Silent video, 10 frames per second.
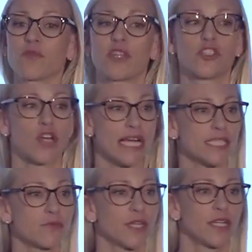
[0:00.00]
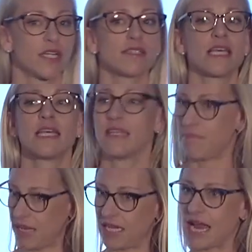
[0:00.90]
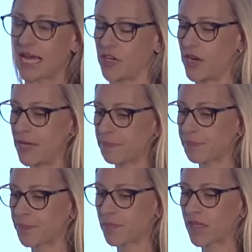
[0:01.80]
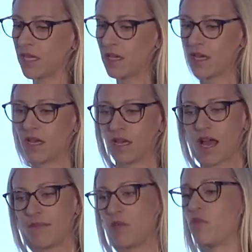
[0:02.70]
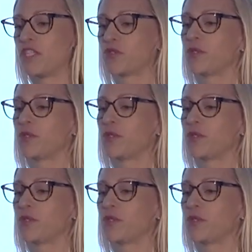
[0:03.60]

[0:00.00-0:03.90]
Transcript: with attracting readers than being accurate. I mean, which